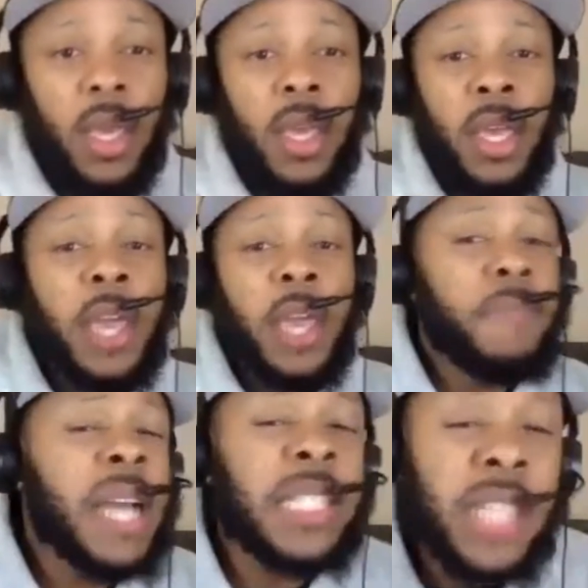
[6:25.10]
He
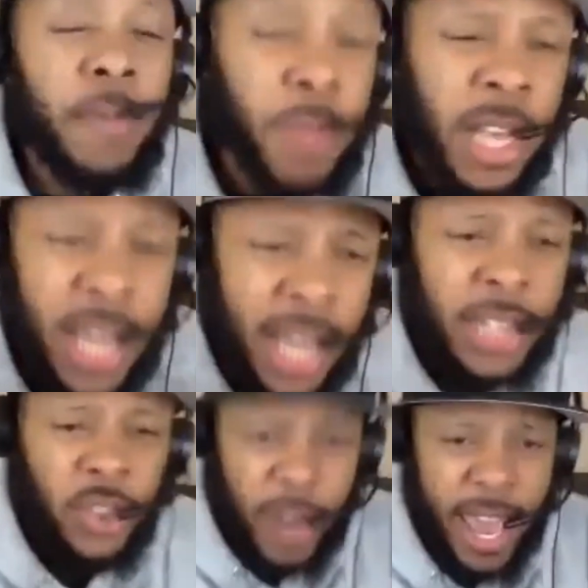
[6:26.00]
messed up the
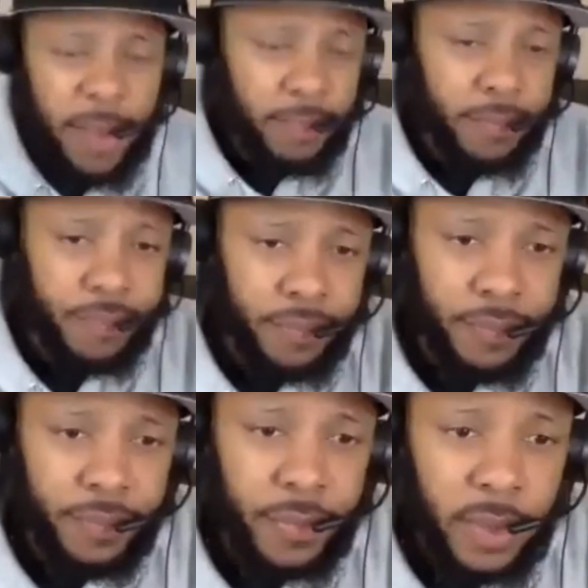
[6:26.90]
contract,
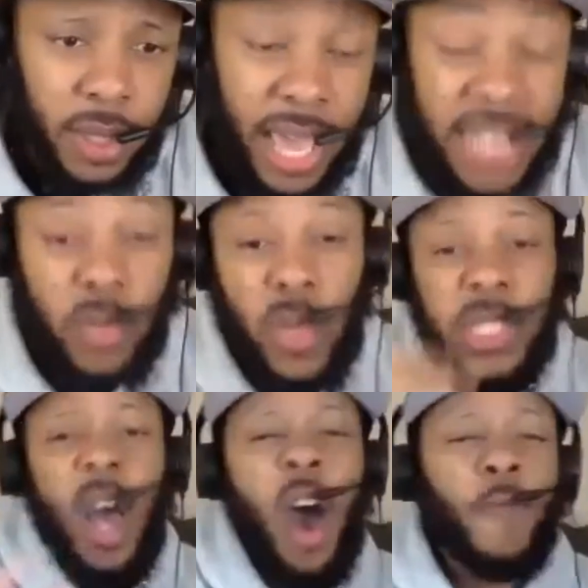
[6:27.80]
as we
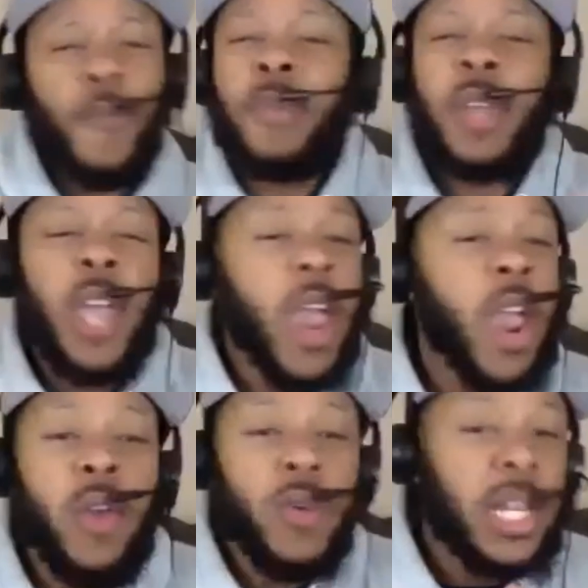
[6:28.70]
saw from
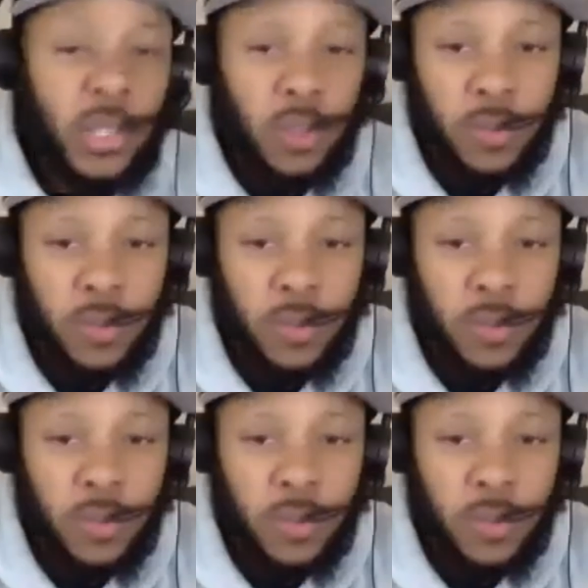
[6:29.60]
Gary Russell.